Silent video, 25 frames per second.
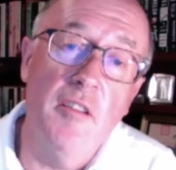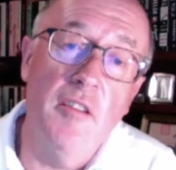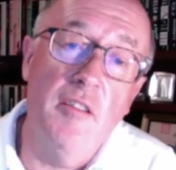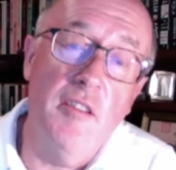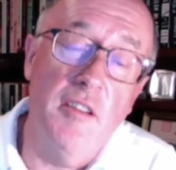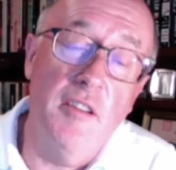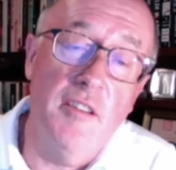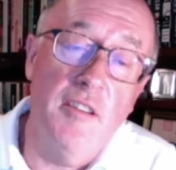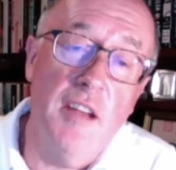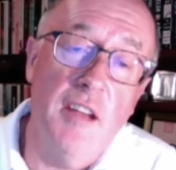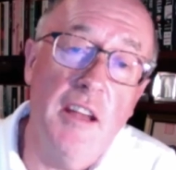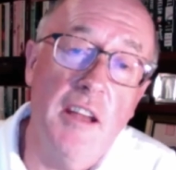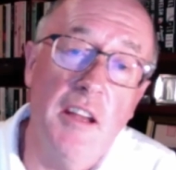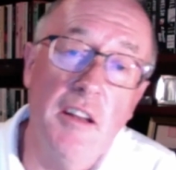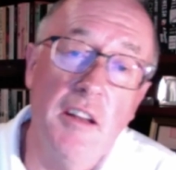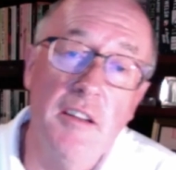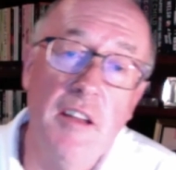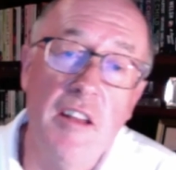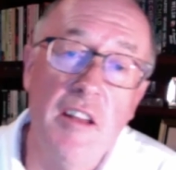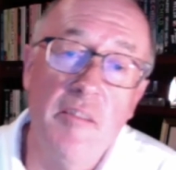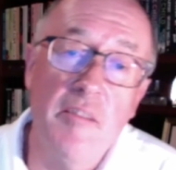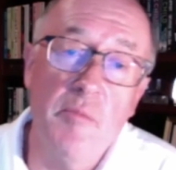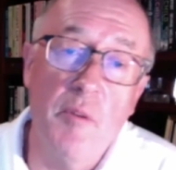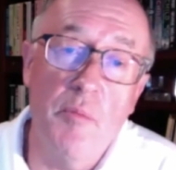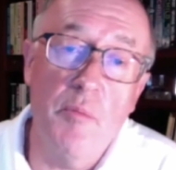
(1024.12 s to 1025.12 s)
that taking
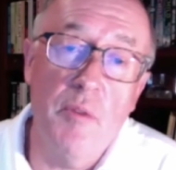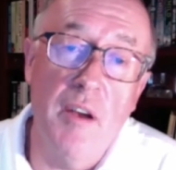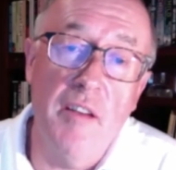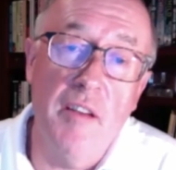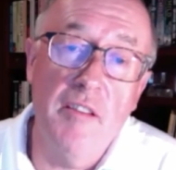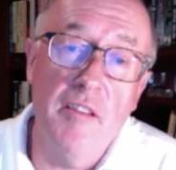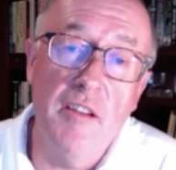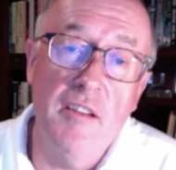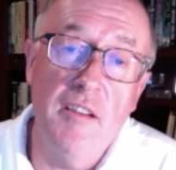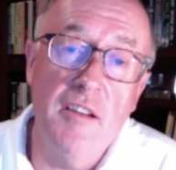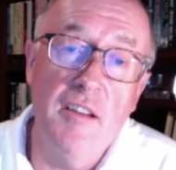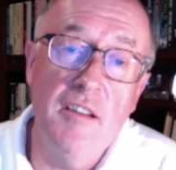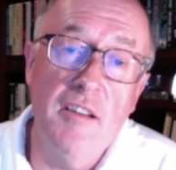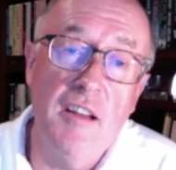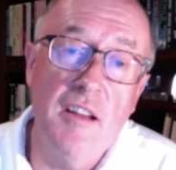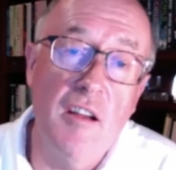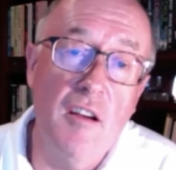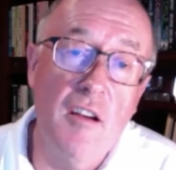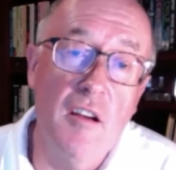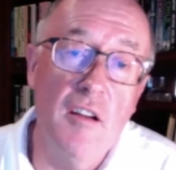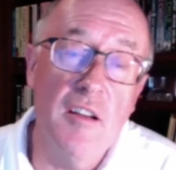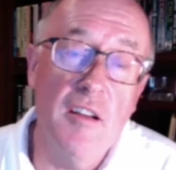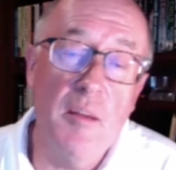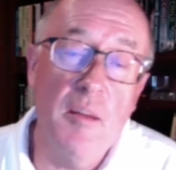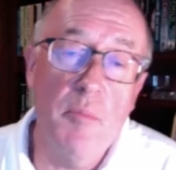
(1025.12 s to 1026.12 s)
desmopressin in the
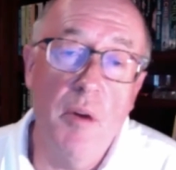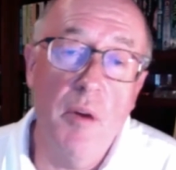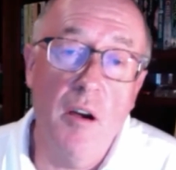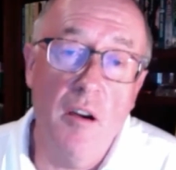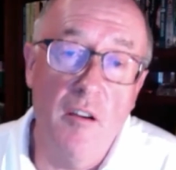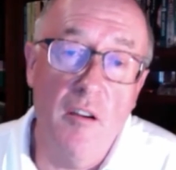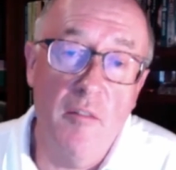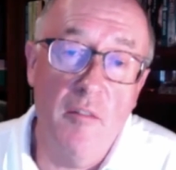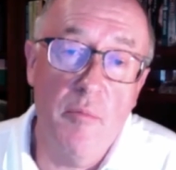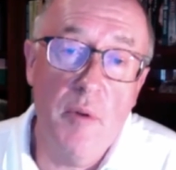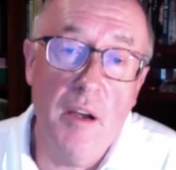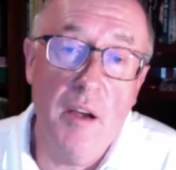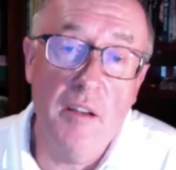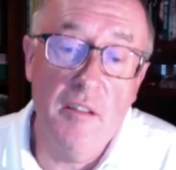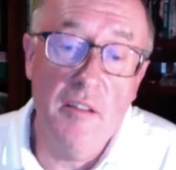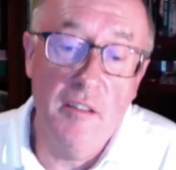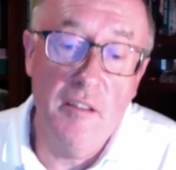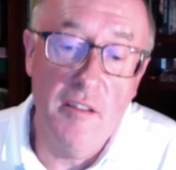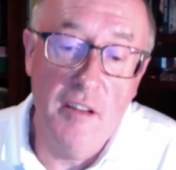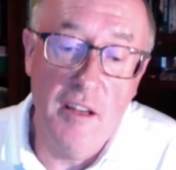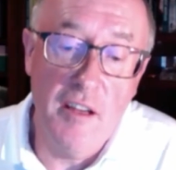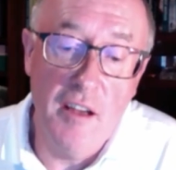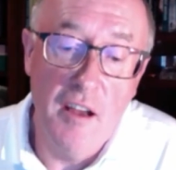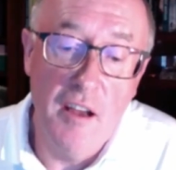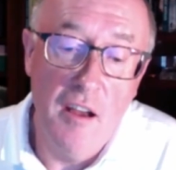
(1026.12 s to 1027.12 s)
early part of
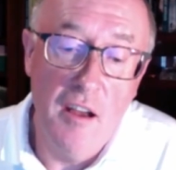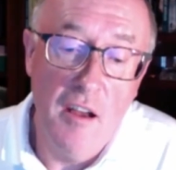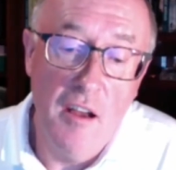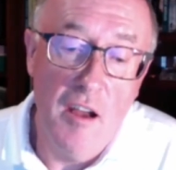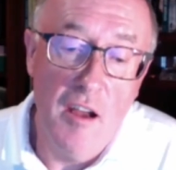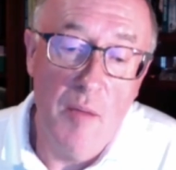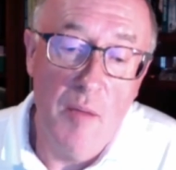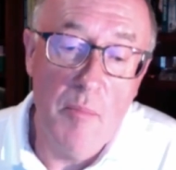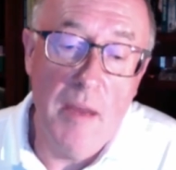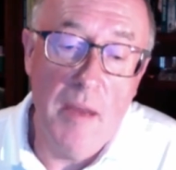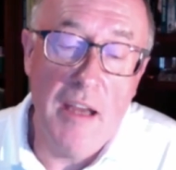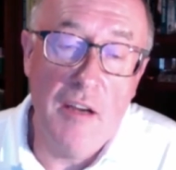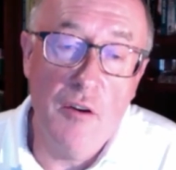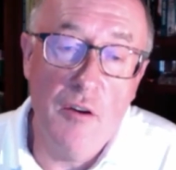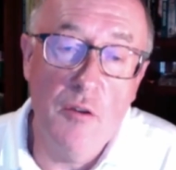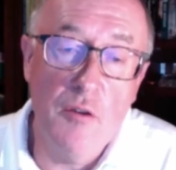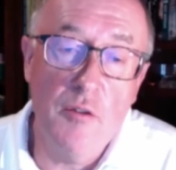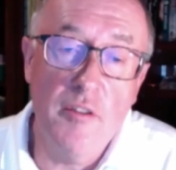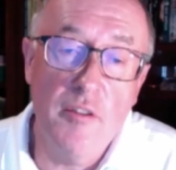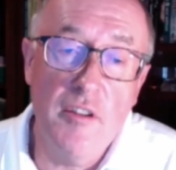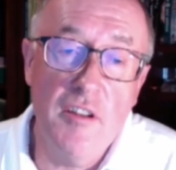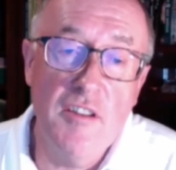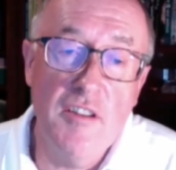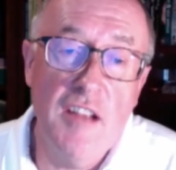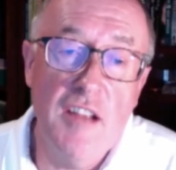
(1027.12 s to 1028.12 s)
pregnancy may
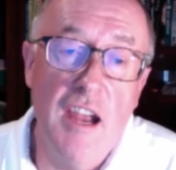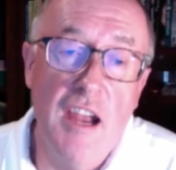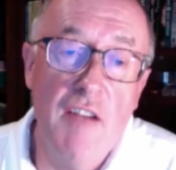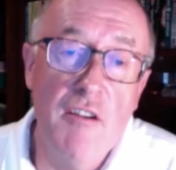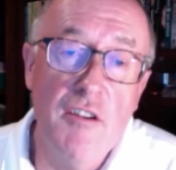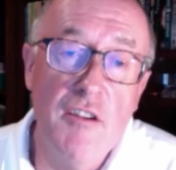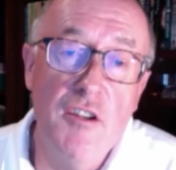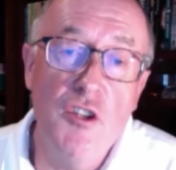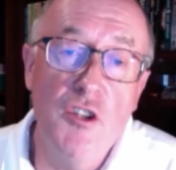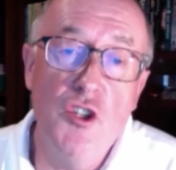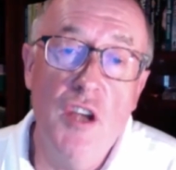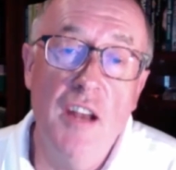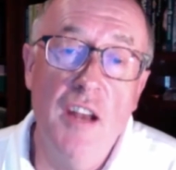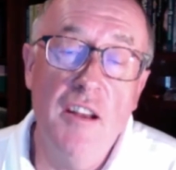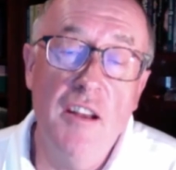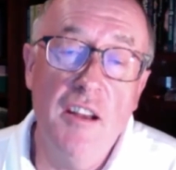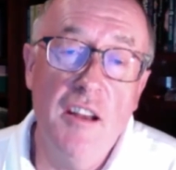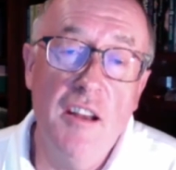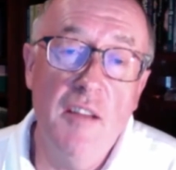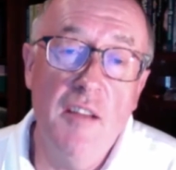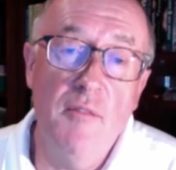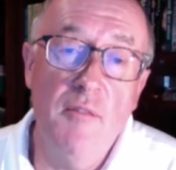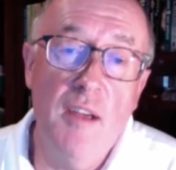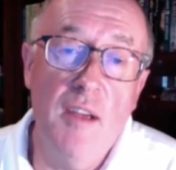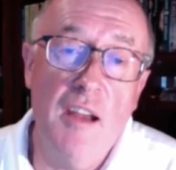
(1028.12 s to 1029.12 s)
cause a teratogenic
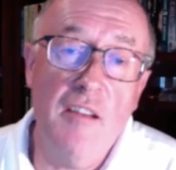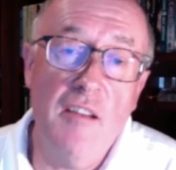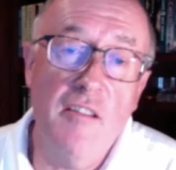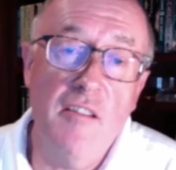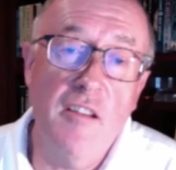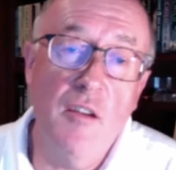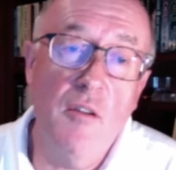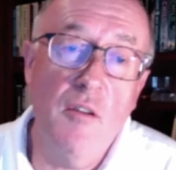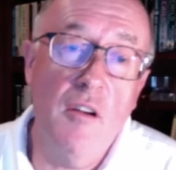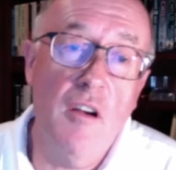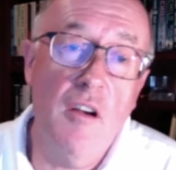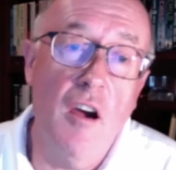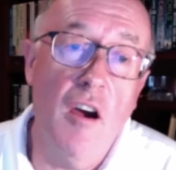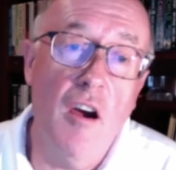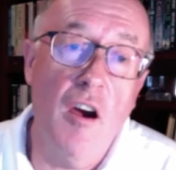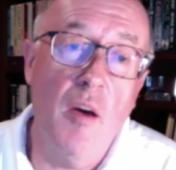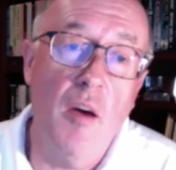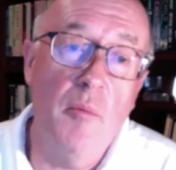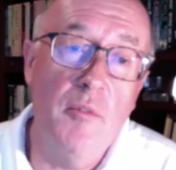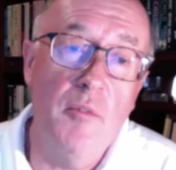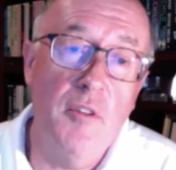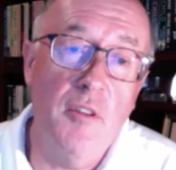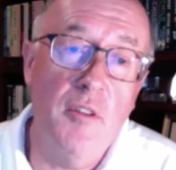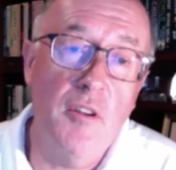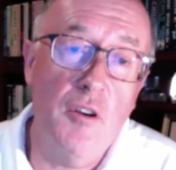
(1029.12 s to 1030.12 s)
effect, so
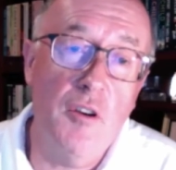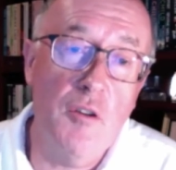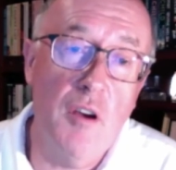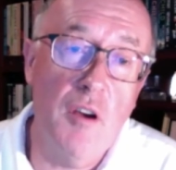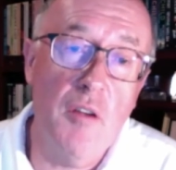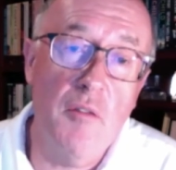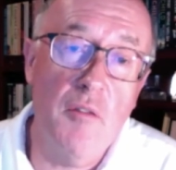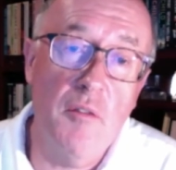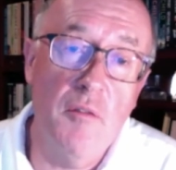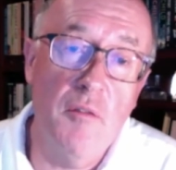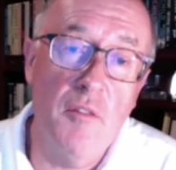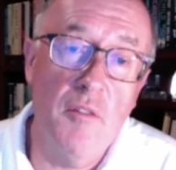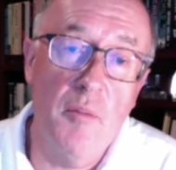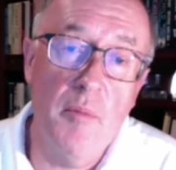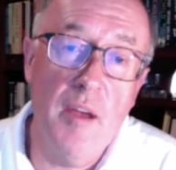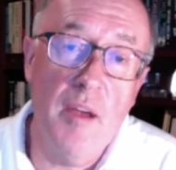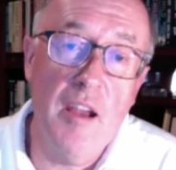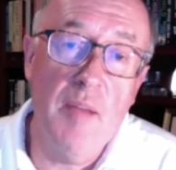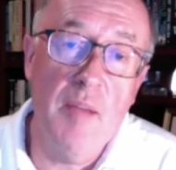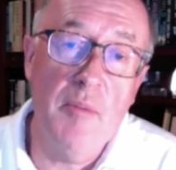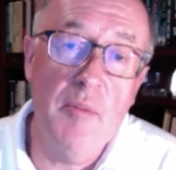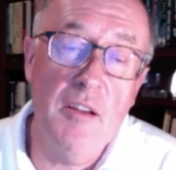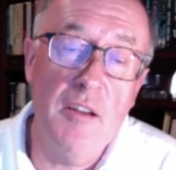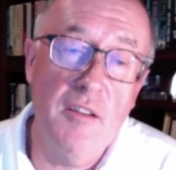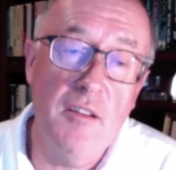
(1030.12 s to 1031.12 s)
harm to the growth of the
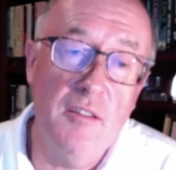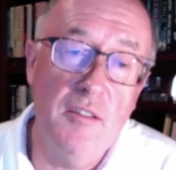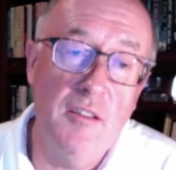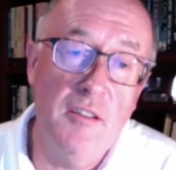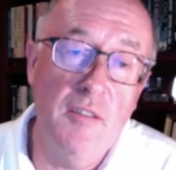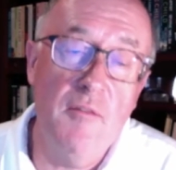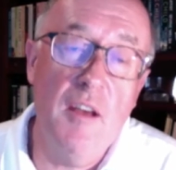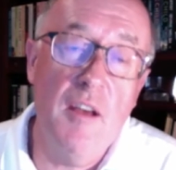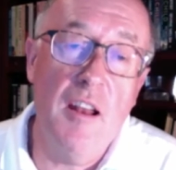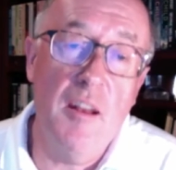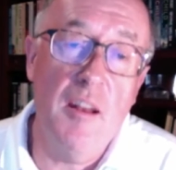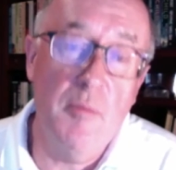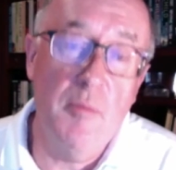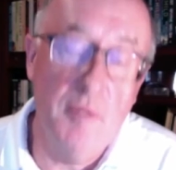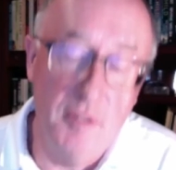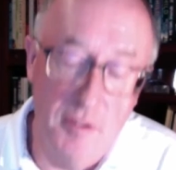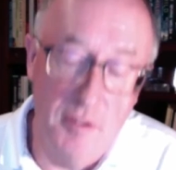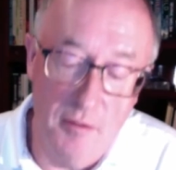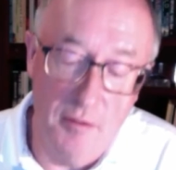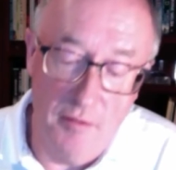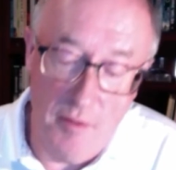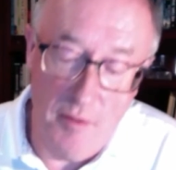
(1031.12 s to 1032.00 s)
baby and development of the